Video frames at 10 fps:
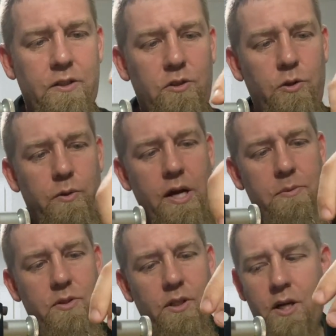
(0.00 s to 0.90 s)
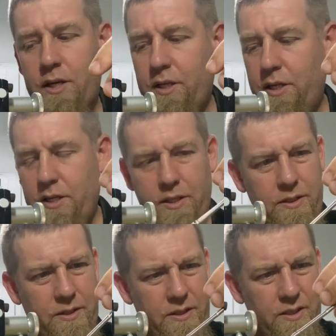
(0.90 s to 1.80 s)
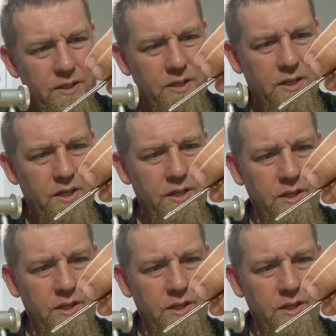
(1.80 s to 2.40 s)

2 wraps to lock it in, and